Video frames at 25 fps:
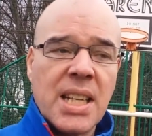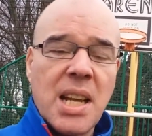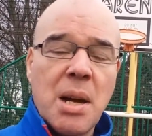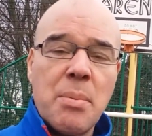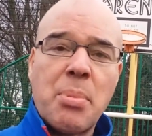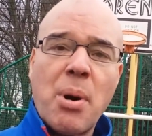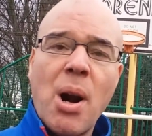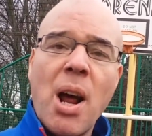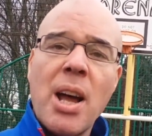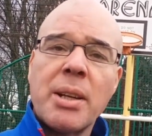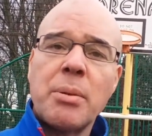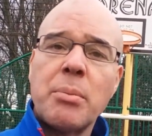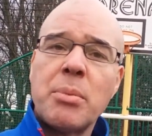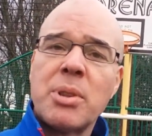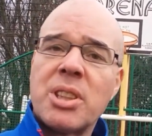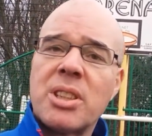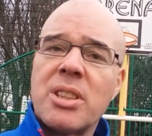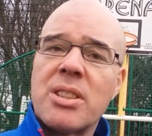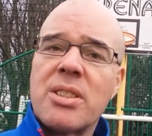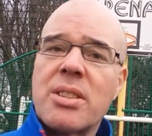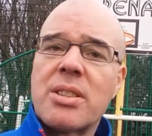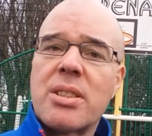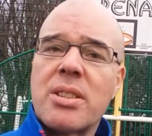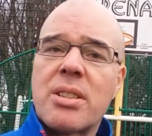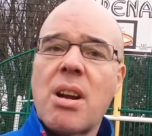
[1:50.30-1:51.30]
Now, Brian was
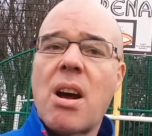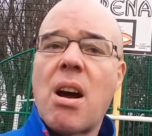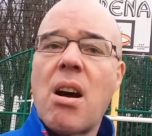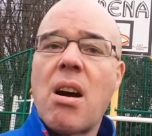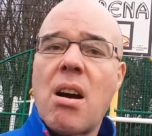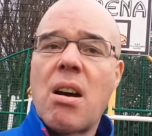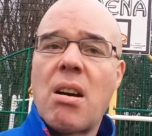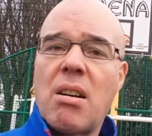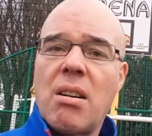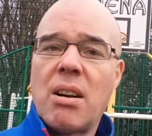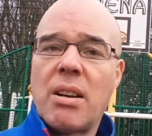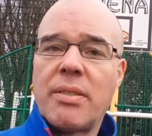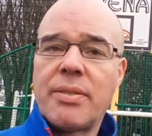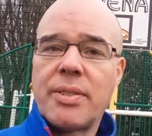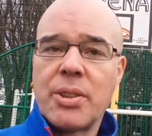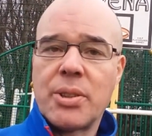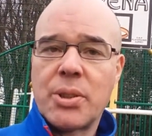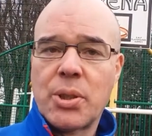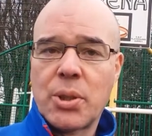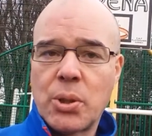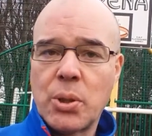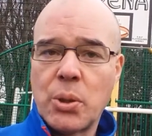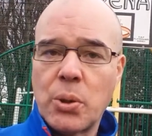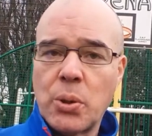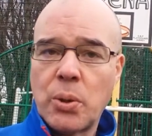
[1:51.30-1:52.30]
the star of
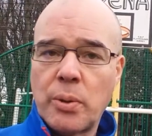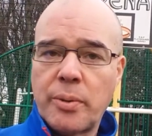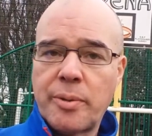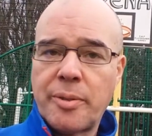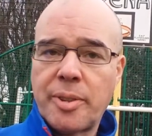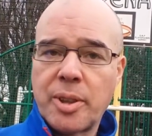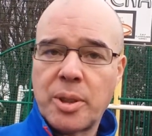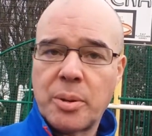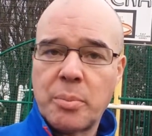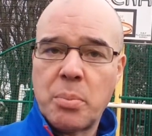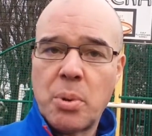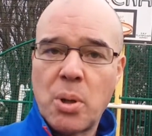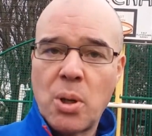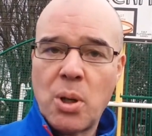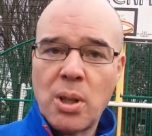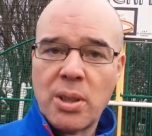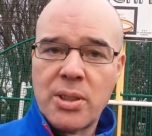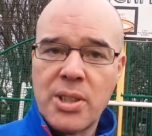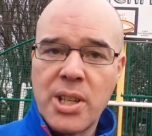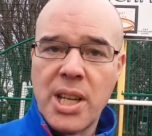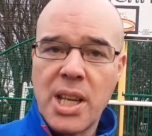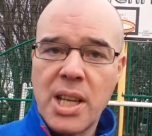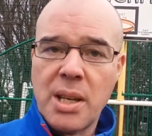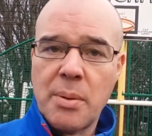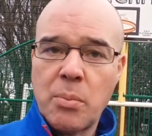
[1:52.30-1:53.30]
the school
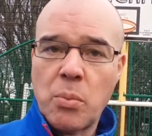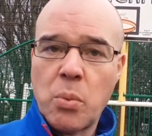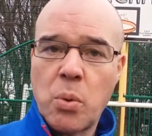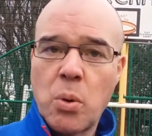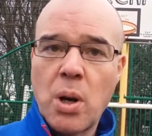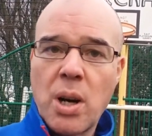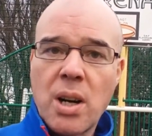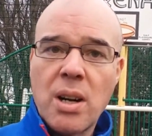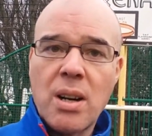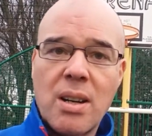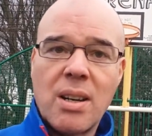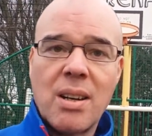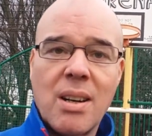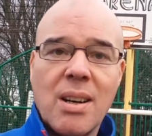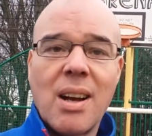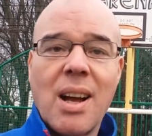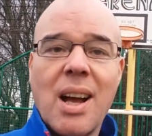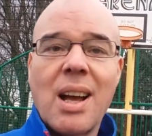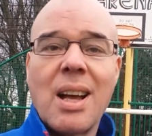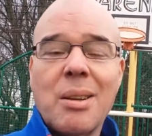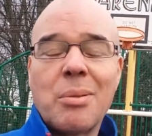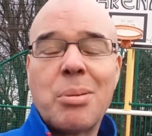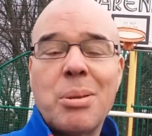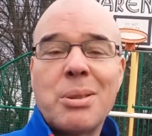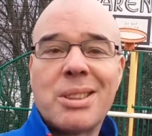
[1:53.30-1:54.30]
football team, where
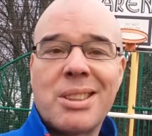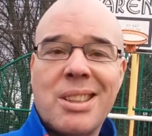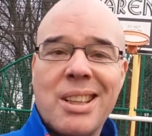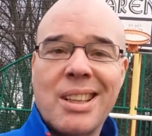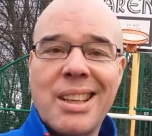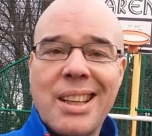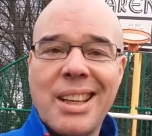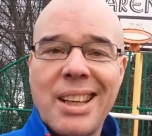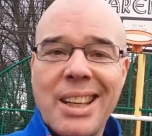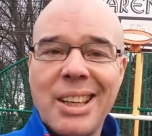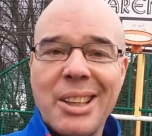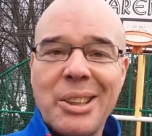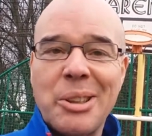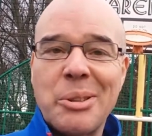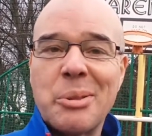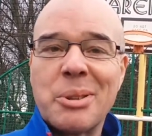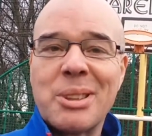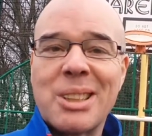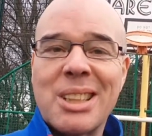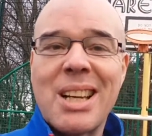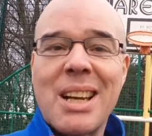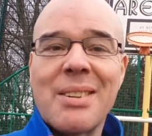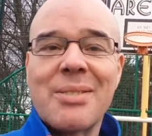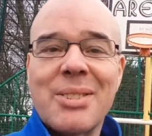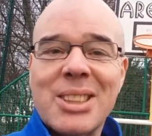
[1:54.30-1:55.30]
I was the kid who
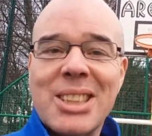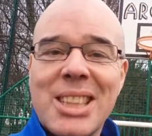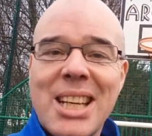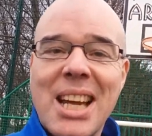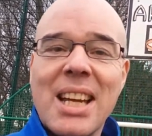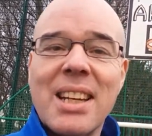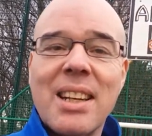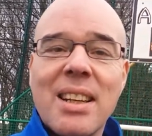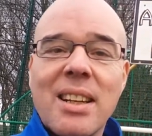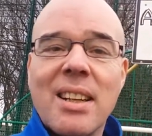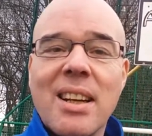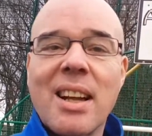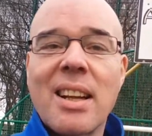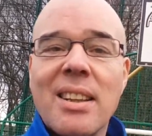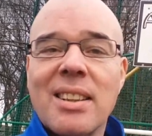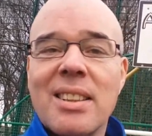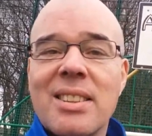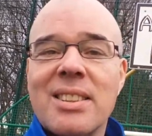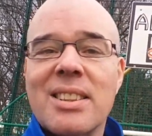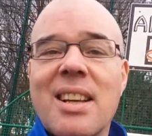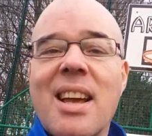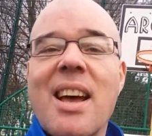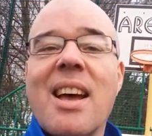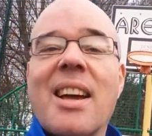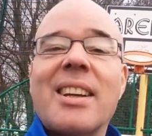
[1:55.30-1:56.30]
was left standing on
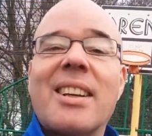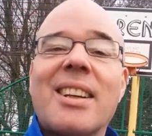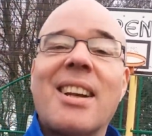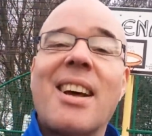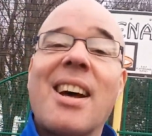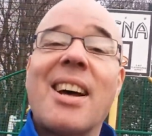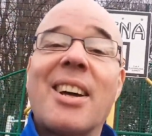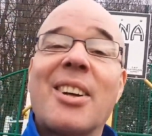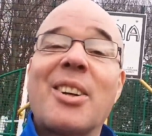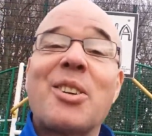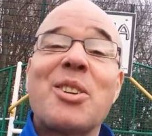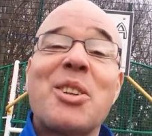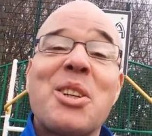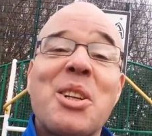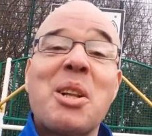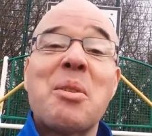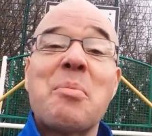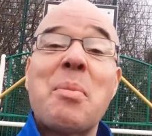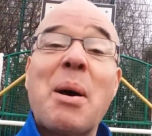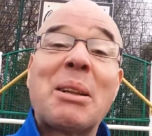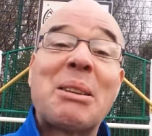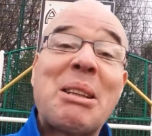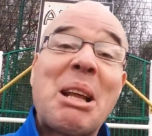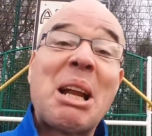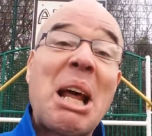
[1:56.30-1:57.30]
the sideline until
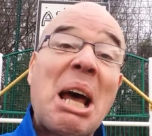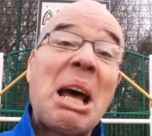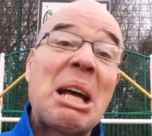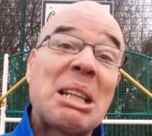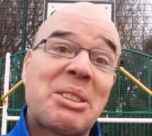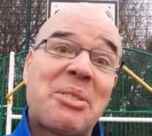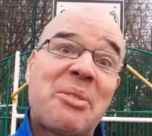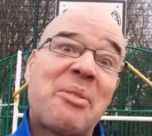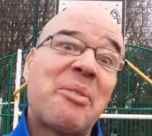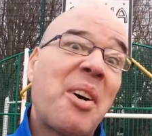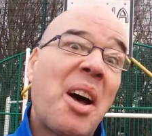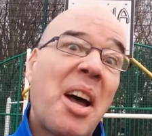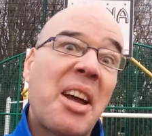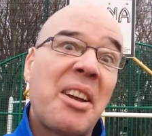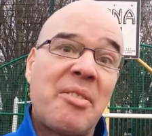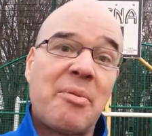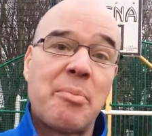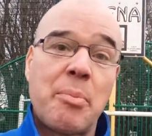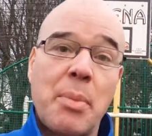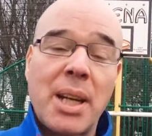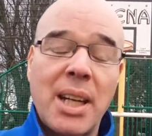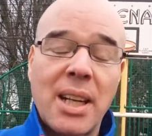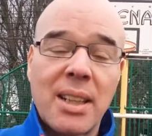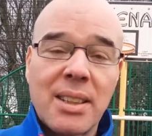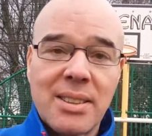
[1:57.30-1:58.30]
about the last
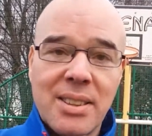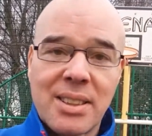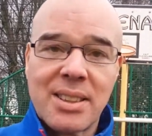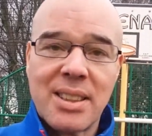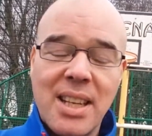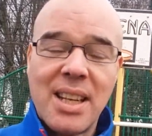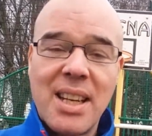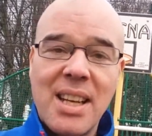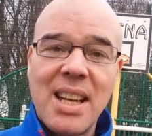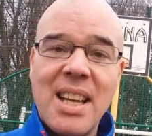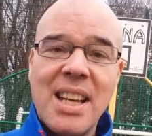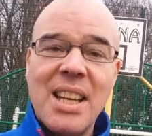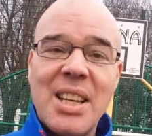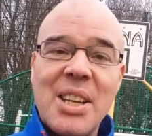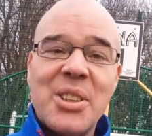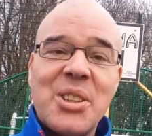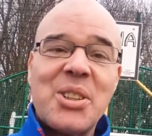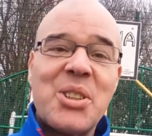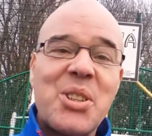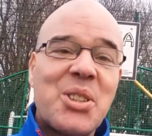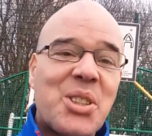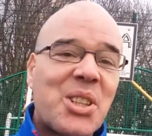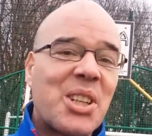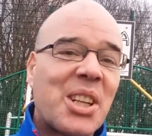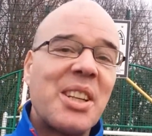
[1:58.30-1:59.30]
5 minutes,
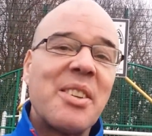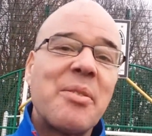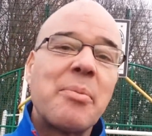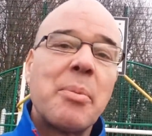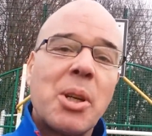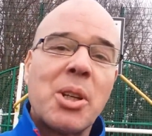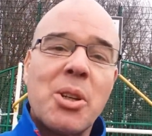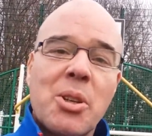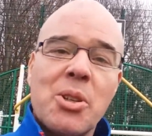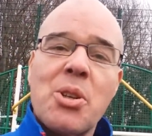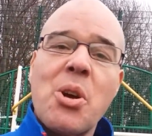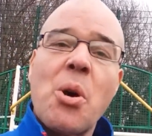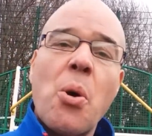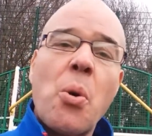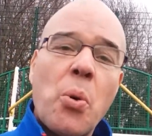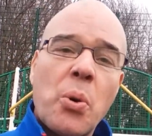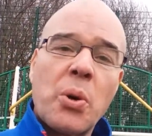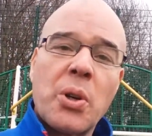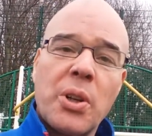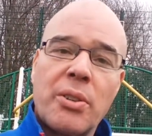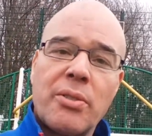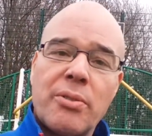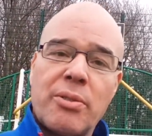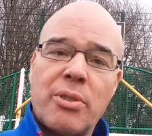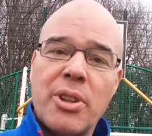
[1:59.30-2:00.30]
just to give me a
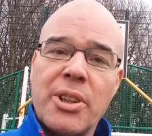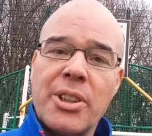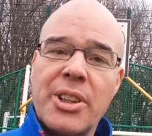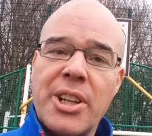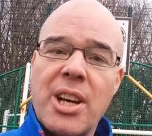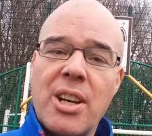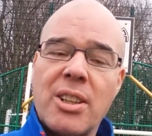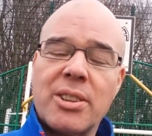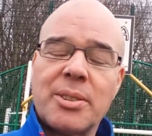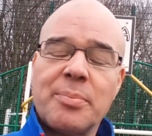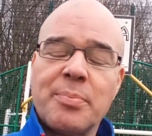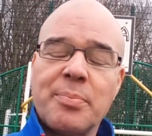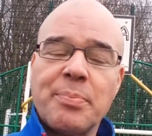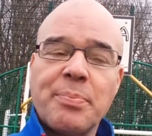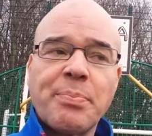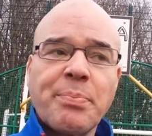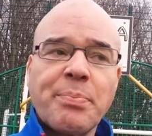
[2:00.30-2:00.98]
token run on.